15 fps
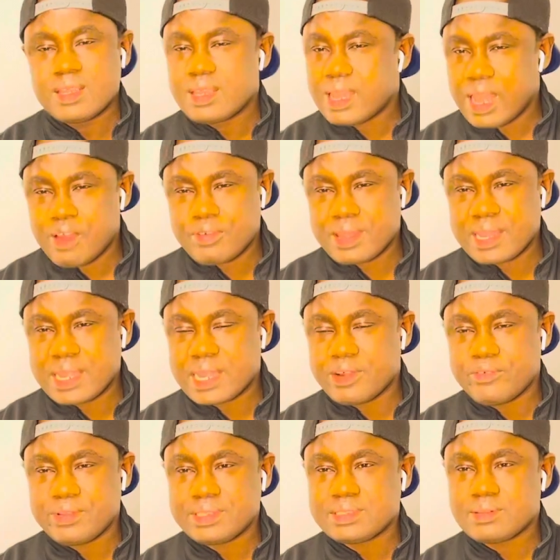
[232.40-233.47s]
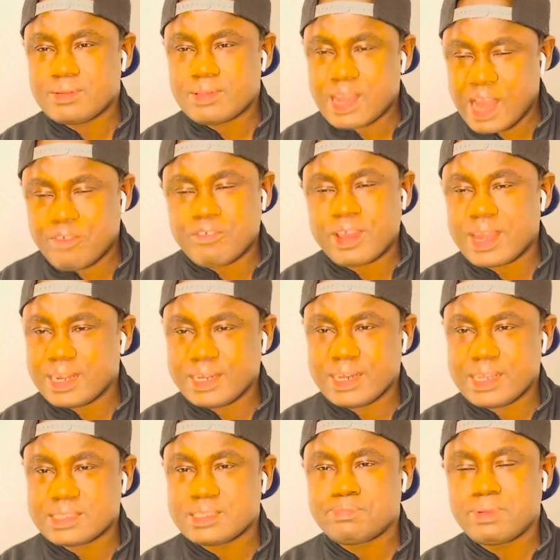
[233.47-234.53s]
African countries, African
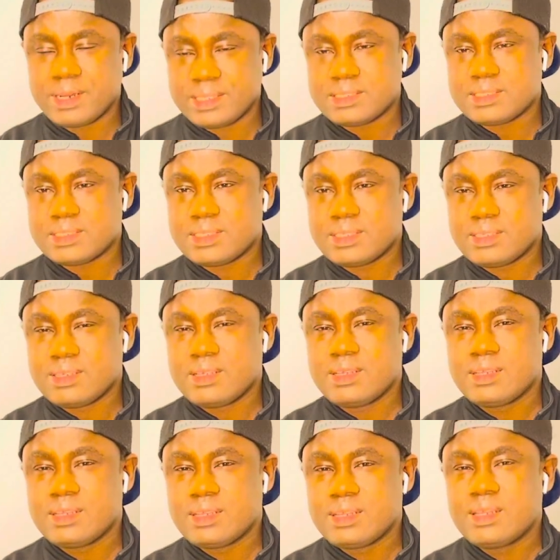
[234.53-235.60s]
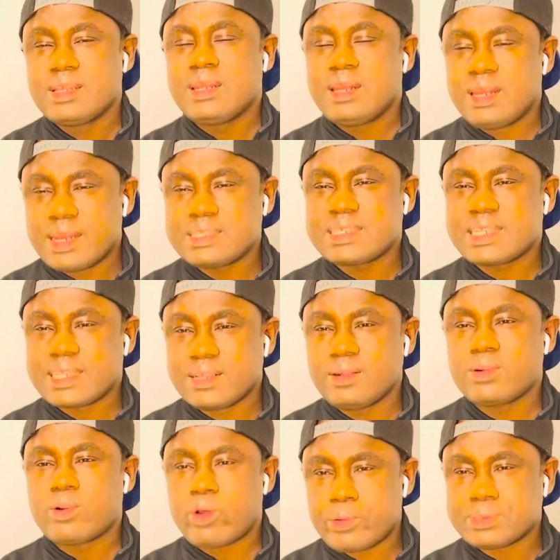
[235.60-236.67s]
leaders, please let's kill
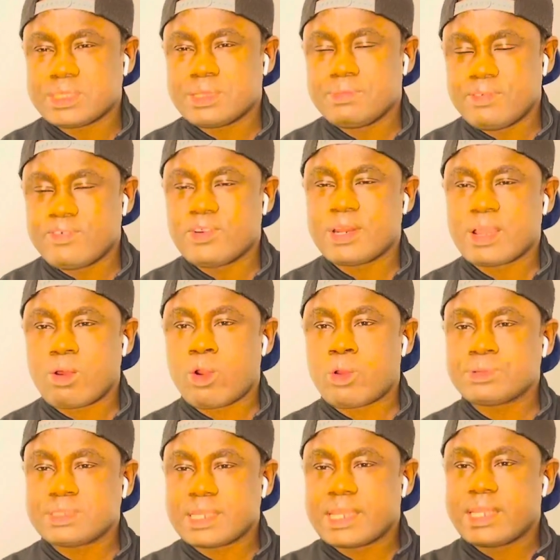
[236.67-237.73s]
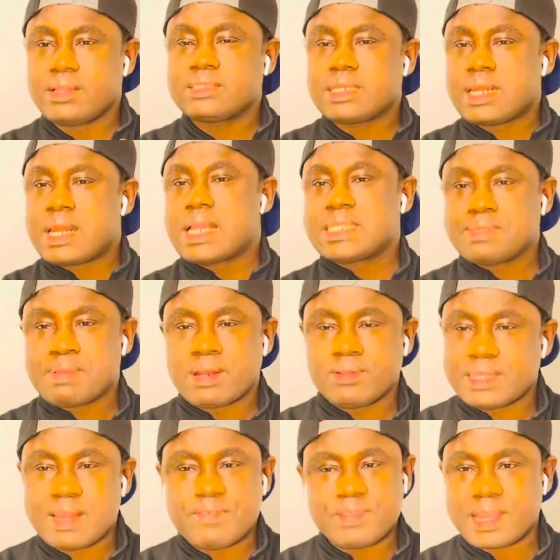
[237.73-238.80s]
corruption before the corruption kills the last man on
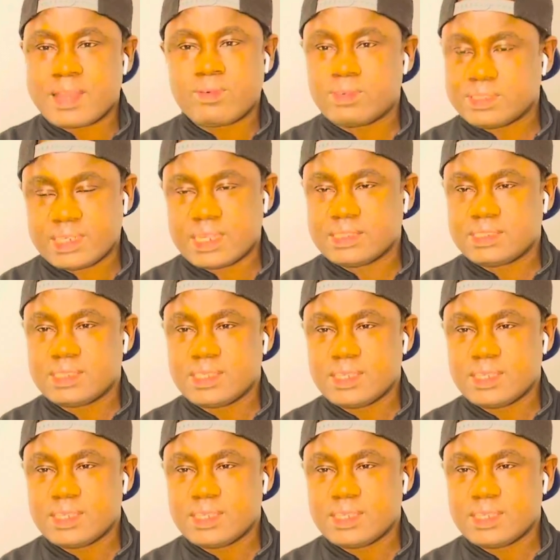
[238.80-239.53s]
the African continent.